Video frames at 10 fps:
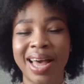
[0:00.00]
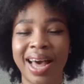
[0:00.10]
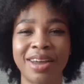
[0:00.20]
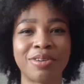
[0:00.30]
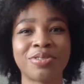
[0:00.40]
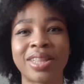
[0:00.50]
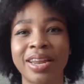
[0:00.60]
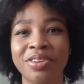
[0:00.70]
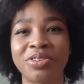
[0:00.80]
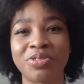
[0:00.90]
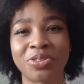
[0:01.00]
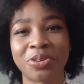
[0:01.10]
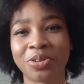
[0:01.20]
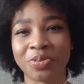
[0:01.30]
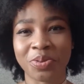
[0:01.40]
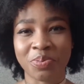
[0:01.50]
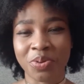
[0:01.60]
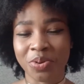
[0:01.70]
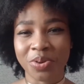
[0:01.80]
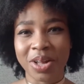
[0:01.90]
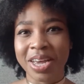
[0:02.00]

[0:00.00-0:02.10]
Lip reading: and also telling you the result of the poll,